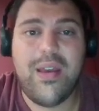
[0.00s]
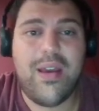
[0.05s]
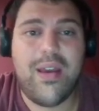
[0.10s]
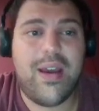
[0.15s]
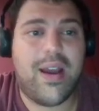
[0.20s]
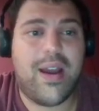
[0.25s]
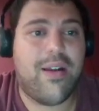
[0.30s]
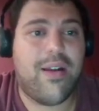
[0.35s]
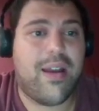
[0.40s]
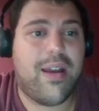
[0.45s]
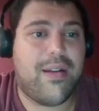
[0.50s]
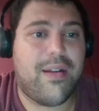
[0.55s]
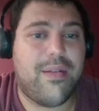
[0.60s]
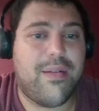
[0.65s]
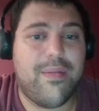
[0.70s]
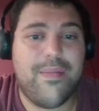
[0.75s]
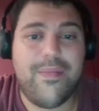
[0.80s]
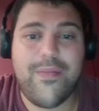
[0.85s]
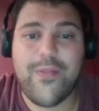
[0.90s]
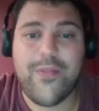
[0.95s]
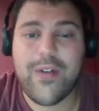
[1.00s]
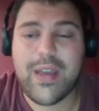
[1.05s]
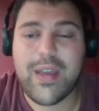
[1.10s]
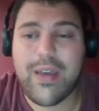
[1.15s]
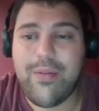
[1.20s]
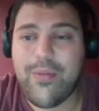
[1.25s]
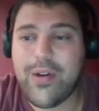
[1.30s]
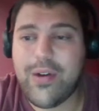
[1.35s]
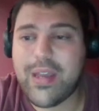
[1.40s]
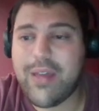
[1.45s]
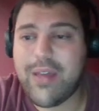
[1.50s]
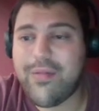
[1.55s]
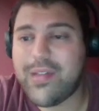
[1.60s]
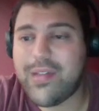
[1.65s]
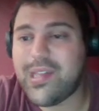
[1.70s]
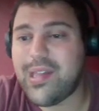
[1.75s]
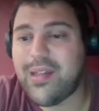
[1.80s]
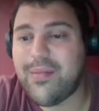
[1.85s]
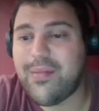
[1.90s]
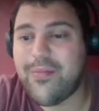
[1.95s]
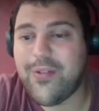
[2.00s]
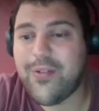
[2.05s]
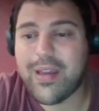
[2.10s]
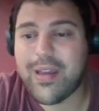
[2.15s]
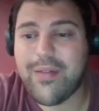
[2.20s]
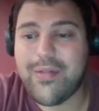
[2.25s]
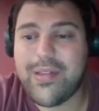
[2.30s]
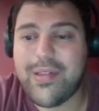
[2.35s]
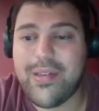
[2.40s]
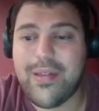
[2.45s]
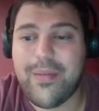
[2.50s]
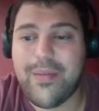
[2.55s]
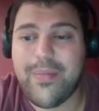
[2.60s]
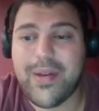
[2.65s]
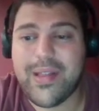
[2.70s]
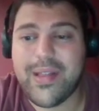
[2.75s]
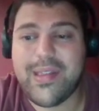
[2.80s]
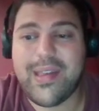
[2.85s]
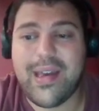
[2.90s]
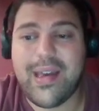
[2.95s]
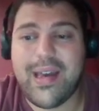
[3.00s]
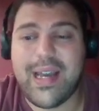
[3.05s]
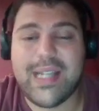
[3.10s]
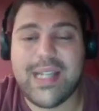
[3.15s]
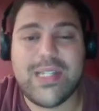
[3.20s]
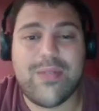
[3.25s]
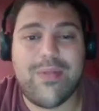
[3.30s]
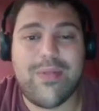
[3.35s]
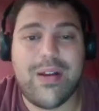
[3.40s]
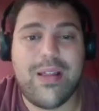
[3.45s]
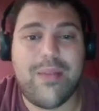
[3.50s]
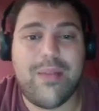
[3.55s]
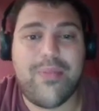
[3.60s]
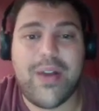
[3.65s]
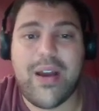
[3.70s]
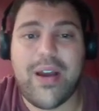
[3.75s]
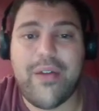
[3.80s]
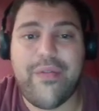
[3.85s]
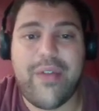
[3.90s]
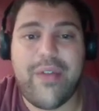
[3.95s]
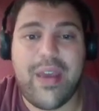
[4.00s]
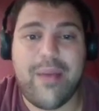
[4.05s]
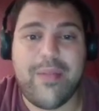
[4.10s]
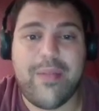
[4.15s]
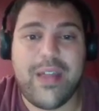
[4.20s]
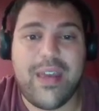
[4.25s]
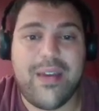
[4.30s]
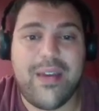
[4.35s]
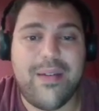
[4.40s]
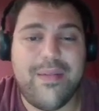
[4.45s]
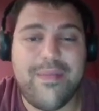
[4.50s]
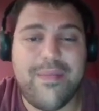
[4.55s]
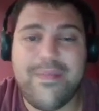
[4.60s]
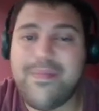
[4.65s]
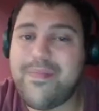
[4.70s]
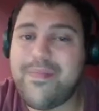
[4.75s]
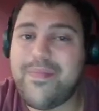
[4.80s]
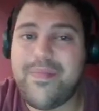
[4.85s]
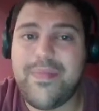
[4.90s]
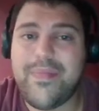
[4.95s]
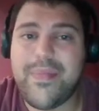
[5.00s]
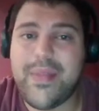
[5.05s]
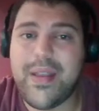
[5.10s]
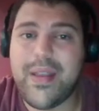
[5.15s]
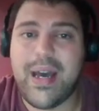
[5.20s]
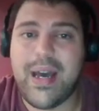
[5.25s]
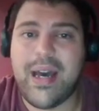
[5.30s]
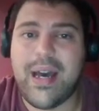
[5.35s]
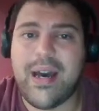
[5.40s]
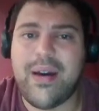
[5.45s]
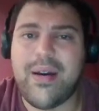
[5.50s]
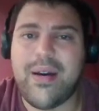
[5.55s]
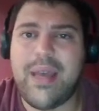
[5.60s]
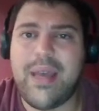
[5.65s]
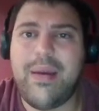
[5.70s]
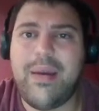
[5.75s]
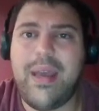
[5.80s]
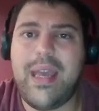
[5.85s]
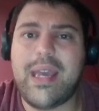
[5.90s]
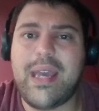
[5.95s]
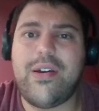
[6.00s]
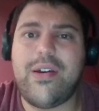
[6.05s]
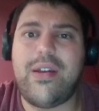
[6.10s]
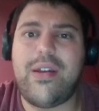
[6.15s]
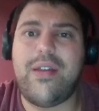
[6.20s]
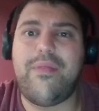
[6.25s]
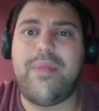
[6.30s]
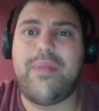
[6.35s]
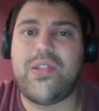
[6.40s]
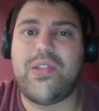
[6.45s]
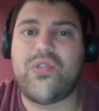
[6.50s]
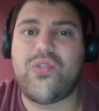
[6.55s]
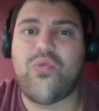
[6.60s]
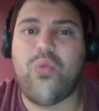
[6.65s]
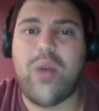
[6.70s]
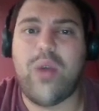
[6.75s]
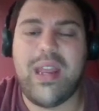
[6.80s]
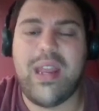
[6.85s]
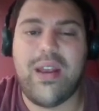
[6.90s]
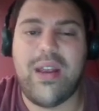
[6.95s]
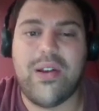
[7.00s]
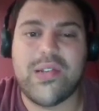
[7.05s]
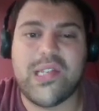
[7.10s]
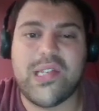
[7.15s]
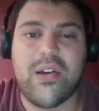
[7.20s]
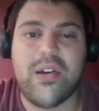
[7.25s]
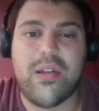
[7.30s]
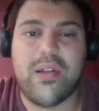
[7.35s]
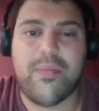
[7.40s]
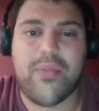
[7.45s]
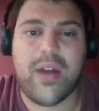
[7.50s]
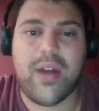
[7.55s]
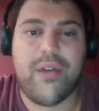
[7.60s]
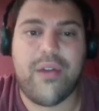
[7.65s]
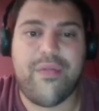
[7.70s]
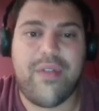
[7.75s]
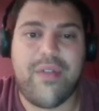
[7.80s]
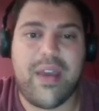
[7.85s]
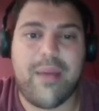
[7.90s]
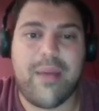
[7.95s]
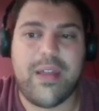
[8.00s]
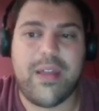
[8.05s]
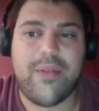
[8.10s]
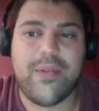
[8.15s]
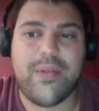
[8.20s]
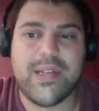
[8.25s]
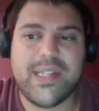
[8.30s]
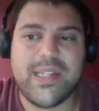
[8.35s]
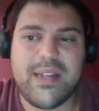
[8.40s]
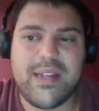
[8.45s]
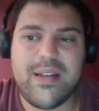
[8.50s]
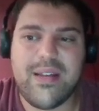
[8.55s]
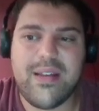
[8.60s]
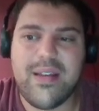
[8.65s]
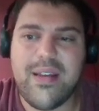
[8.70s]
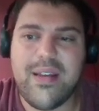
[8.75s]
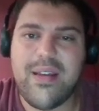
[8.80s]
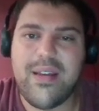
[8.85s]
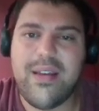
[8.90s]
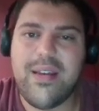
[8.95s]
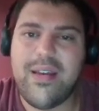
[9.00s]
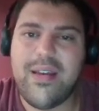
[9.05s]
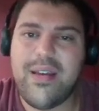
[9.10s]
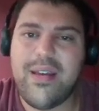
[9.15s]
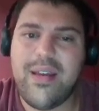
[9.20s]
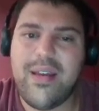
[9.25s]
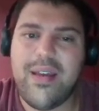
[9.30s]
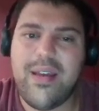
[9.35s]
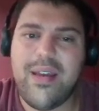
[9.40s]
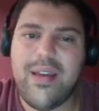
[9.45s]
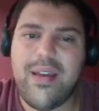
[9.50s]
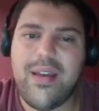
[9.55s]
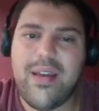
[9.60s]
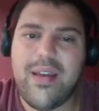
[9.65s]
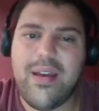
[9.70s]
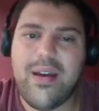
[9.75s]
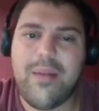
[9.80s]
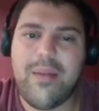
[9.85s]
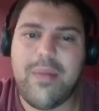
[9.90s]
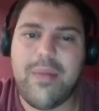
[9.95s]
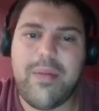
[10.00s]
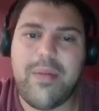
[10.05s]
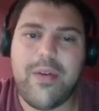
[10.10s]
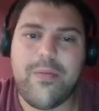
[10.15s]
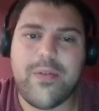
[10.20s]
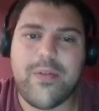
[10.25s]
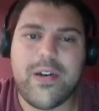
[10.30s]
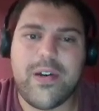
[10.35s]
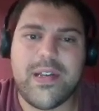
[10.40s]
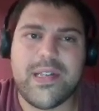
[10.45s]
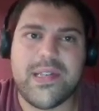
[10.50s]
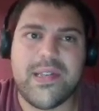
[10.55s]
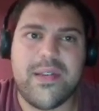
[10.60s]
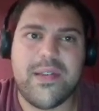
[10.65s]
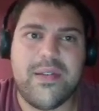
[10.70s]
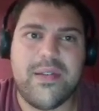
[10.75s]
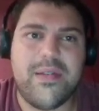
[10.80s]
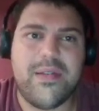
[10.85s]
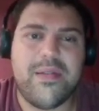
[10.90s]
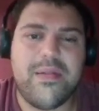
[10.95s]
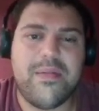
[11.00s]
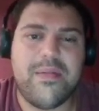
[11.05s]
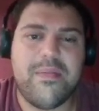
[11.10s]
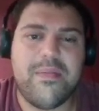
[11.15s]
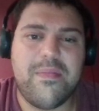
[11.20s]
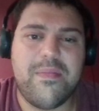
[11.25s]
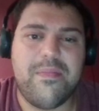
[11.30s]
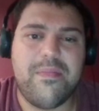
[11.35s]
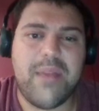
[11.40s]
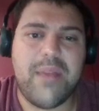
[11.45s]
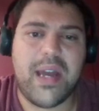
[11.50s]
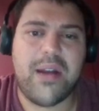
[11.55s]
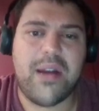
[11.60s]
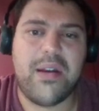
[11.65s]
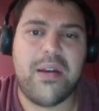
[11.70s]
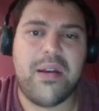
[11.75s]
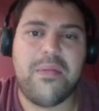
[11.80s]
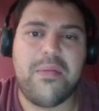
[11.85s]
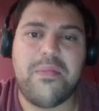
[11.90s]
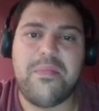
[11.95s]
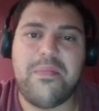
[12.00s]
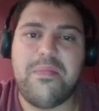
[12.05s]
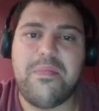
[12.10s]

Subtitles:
All right, we'll give it to them. We'll give it to them. But I swear the Proud Family, it couldn't have been 20 years ago, the Proud Family, was it? Maybe it was. I don't know.